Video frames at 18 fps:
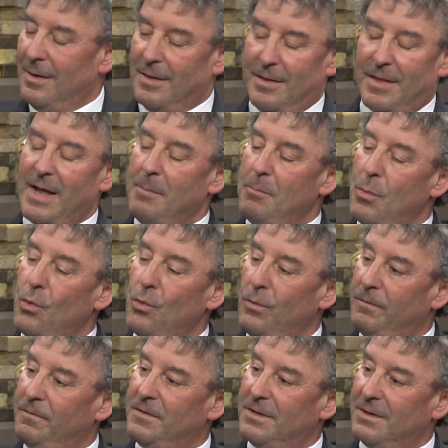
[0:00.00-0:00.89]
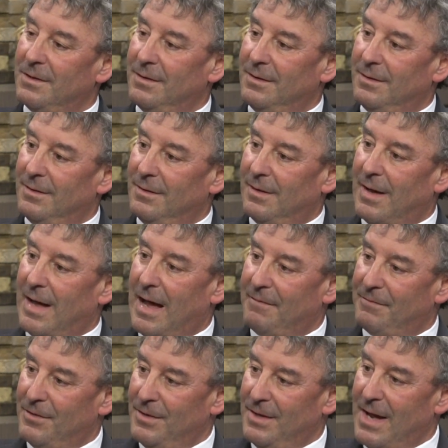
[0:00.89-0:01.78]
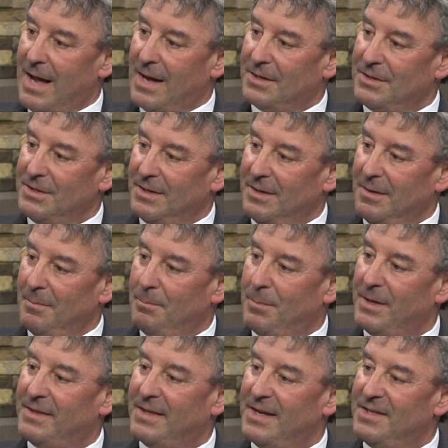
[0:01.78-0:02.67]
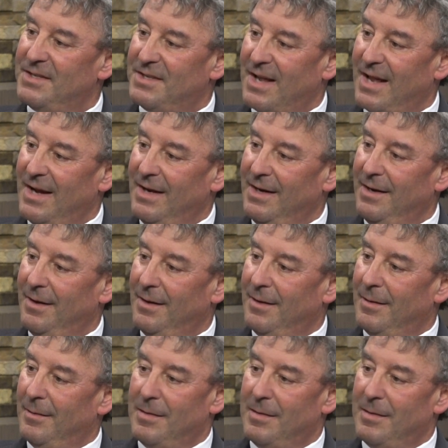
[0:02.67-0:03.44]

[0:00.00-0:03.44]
they moved after the accident, but they stayed.